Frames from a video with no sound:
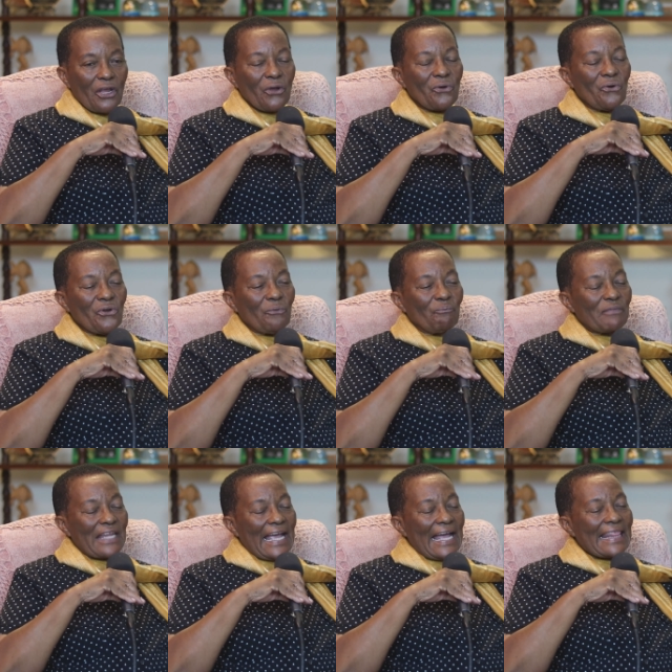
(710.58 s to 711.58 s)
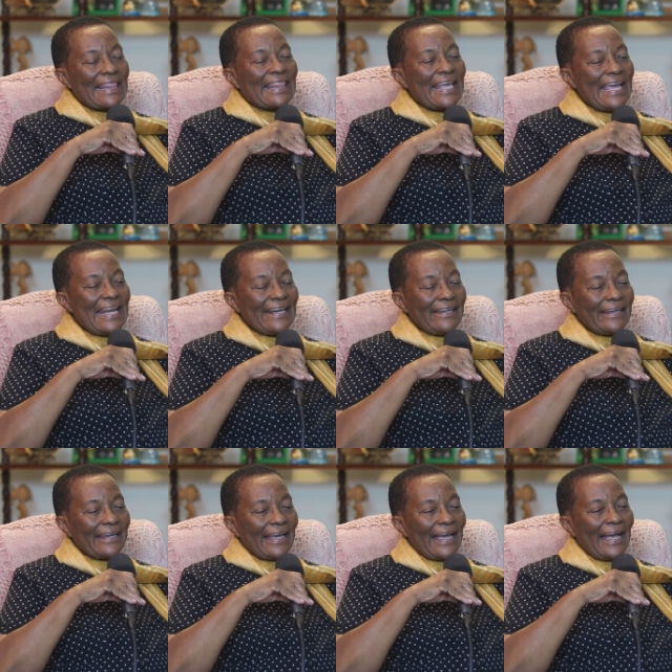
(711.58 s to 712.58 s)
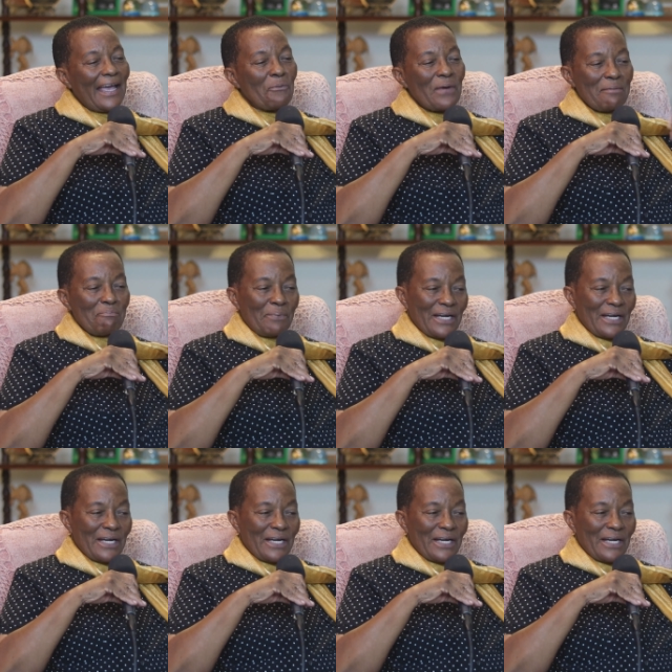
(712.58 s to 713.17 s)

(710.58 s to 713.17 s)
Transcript: Good. Then I went